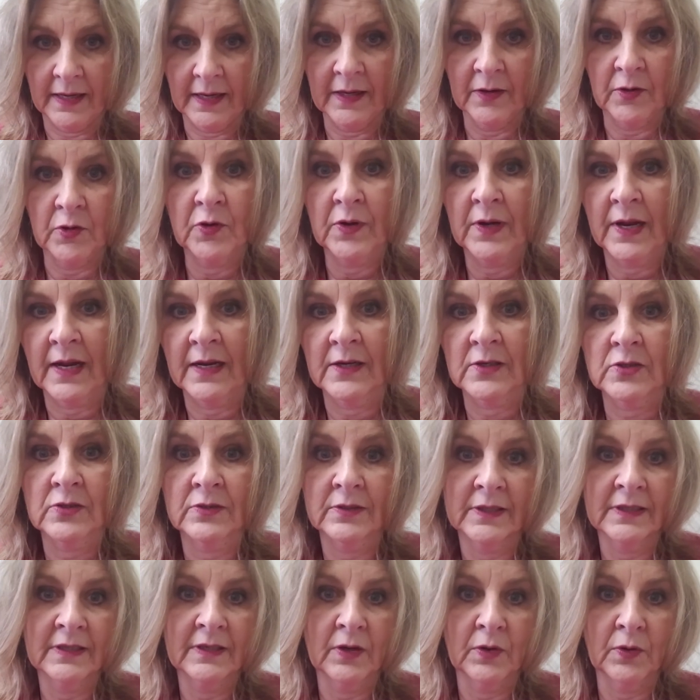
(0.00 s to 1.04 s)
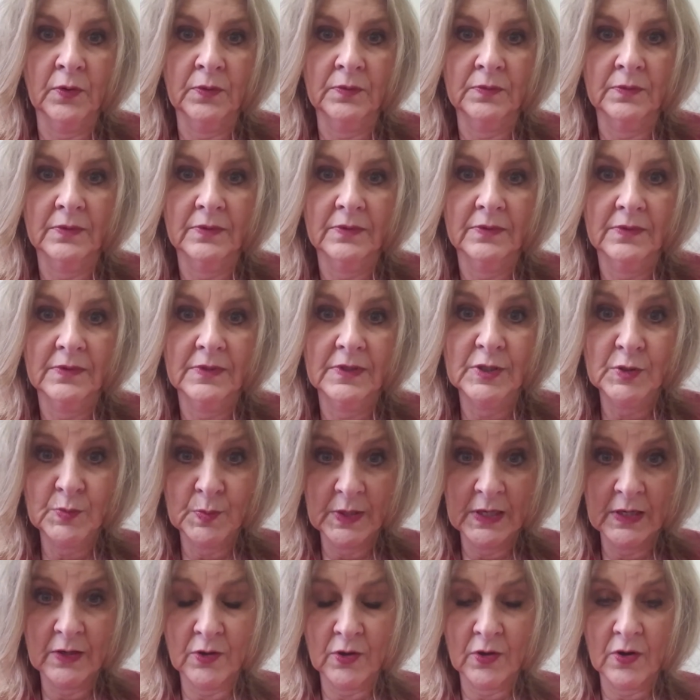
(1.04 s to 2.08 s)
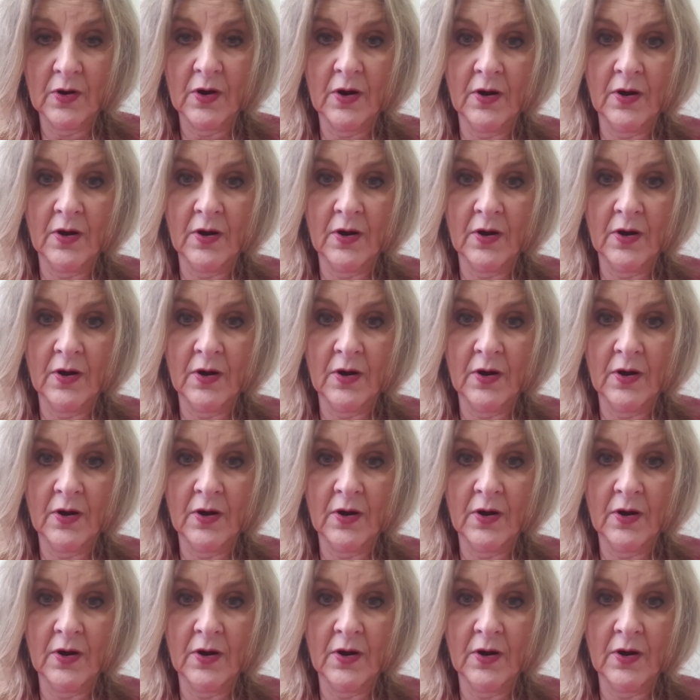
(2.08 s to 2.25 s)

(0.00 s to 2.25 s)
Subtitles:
internationally known speaker,